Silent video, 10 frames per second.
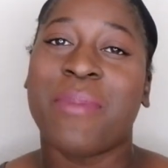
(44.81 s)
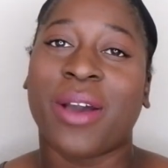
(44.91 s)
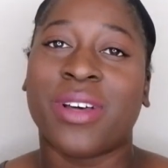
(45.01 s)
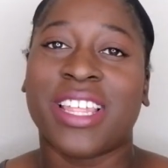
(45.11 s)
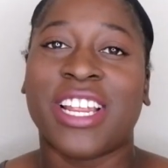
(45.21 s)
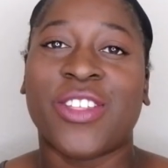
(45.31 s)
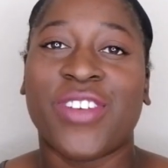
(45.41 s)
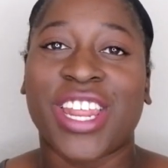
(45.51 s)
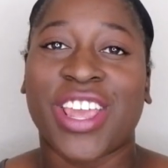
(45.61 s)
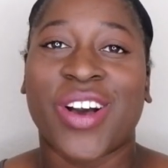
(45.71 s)
back with another
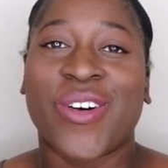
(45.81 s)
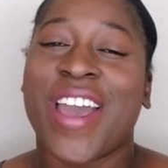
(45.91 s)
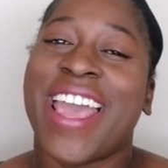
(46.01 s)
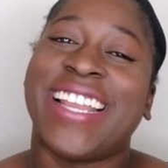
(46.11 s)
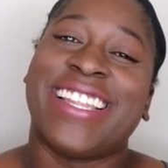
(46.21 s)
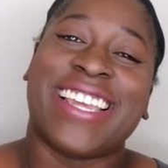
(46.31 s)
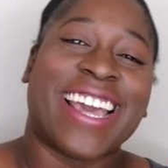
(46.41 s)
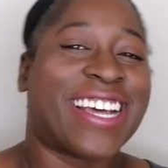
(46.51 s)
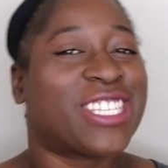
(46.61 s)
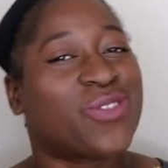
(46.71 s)
video, and
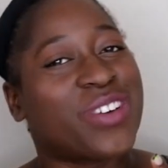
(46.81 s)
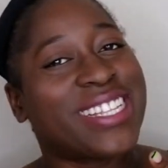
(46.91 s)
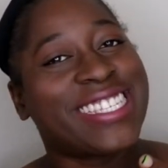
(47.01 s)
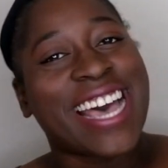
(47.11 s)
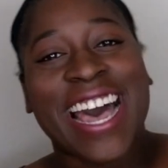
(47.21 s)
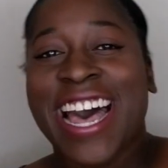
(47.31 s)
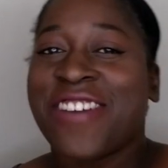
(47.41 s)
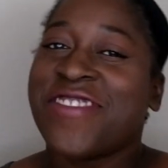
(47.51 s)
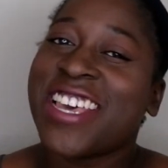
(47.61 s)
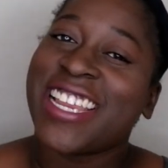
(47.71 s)
guess what
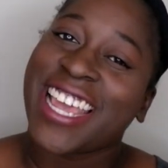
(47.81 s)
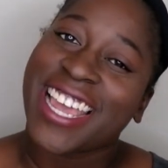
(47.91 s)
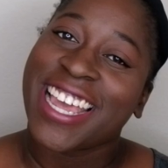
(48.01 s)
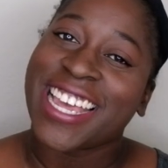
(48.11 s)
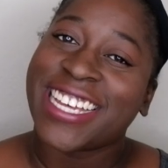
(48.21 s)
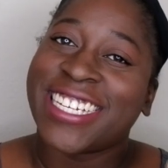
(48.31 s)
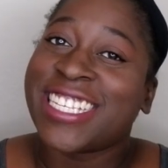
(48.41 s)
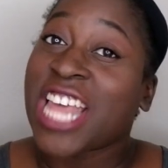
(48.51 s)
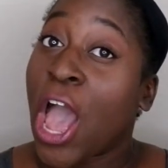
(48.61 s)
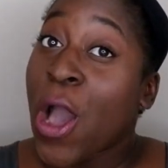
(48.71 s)
time it
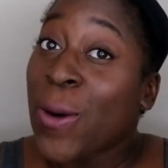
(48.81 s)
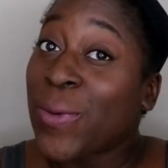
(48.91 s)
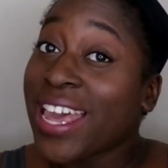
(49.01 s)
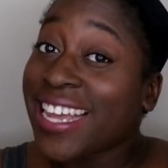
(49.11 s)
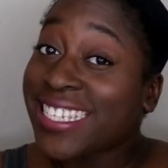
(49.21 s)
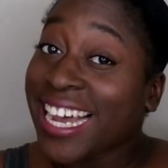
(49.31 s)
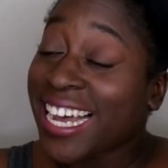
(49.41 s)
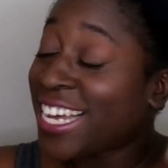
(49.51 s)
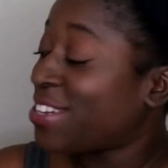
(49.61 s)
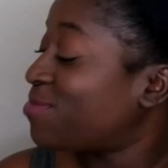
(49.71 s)
is? Wig
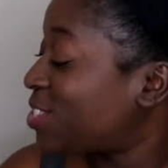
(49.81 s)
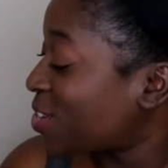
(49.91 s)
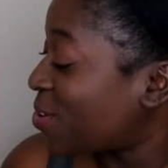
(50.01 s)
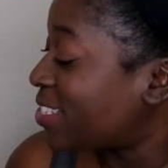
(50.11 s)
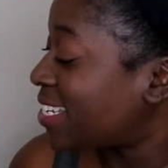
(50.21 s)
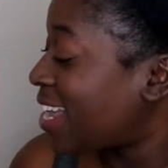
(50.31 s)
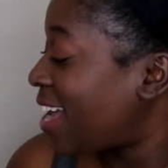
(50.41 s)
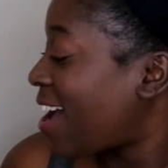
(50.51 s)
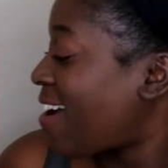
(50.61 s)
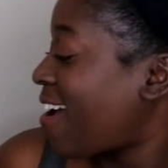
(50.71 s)
time! So
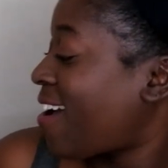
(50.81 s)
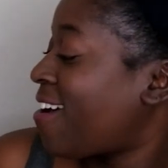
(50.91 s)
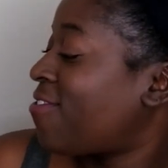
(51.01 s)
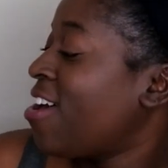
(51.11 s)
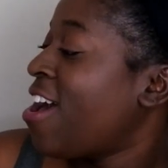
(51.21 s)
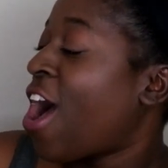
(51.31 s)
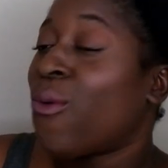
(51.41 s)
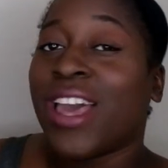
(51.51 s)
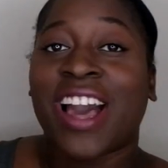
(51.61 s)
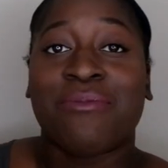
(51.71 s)
today I have a
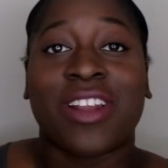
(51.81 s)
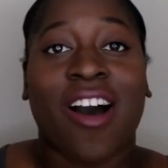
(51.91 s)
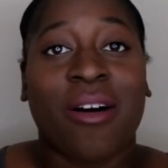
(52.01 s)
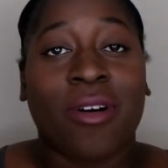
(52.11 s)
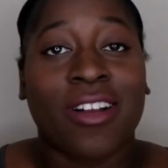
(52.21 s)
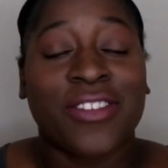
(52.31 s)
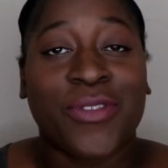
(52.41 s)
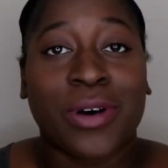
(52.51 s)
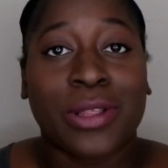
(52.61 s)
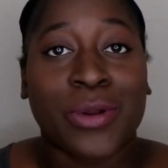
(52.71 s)
wig I've been eyeballing
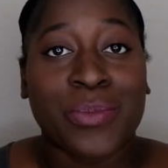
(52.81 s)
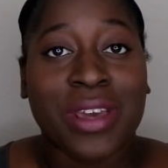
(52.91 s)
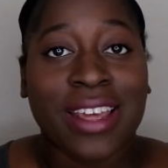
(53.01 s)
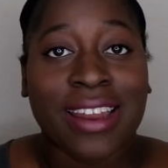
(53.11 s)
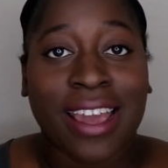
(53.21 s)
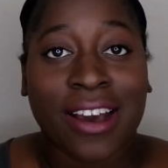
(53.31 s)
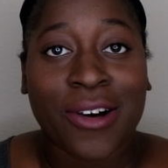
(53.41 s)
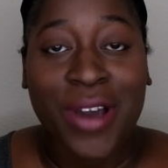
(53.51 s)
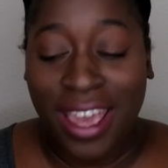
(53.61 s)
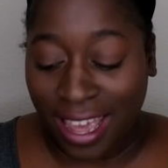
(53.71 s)
for a little minute
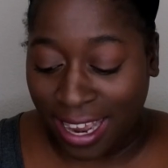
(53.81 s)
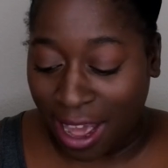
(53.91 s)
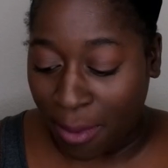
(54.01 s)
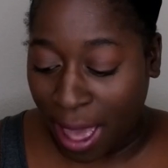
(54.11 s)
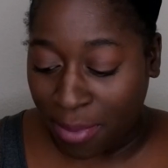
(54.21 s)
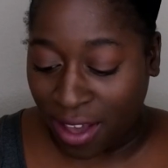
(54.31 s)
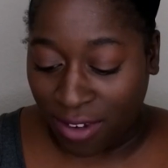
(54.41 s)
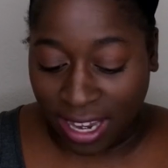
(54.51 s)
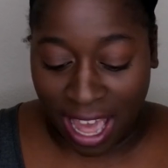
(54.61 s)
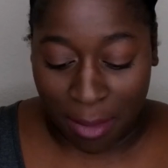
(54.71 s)
now, and I'm happy I
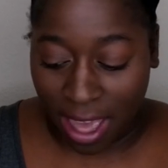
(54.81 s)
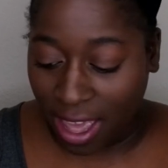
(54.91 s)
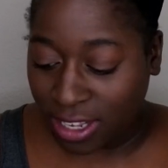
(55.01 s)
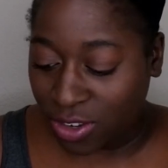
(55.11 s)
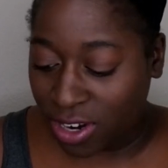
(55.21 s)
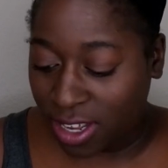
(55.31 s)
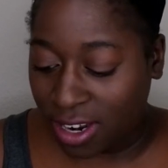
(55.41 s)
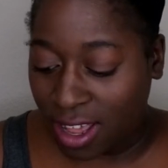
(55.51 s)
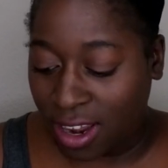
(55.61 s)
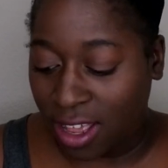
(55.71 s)
finally got my hands on
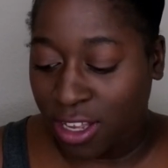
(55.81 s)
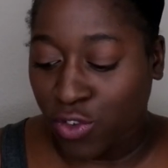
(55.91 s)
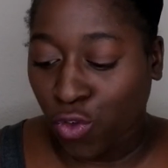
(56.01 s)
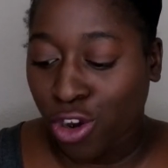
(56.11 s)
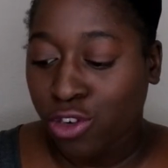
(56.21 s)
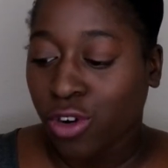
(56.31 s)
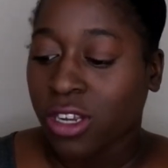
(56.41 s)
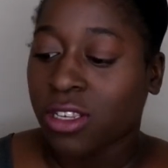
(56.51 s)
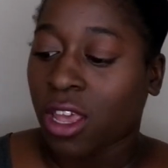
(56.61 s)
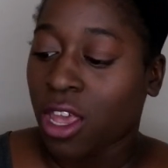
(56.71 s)
it. It is
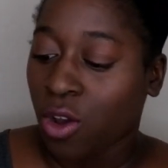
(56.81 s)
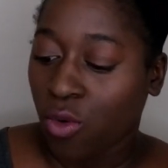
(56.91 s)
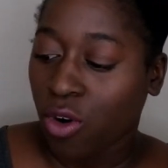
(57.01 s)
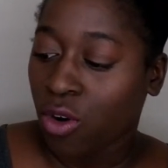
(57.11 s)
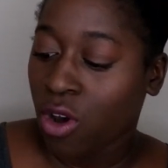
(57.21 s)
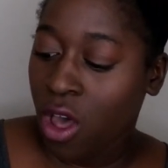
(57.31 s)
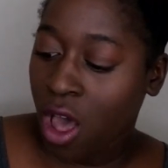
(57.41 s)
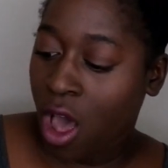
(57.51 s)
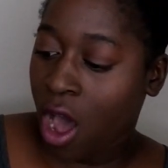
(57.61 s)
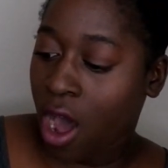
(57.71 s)
Freetress Equal
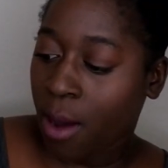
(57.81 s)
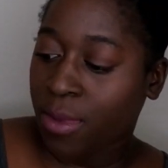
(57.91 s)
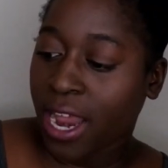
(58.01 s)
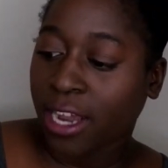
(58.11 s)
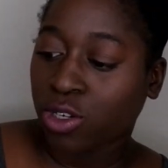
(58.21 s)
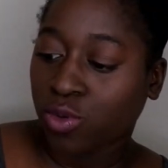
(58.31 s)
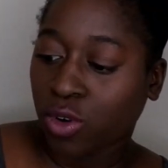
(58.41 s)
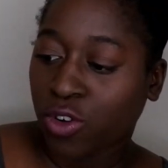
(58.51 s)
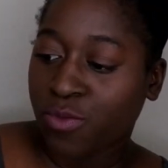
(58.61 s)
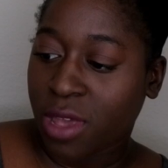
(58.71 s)
um,
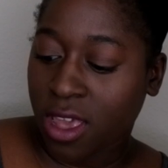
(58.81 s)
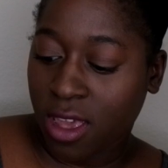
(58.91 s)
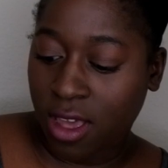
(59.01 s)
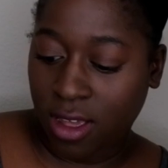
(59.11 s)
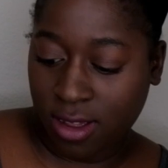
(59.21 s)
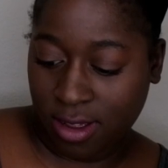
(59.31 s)
Natural Me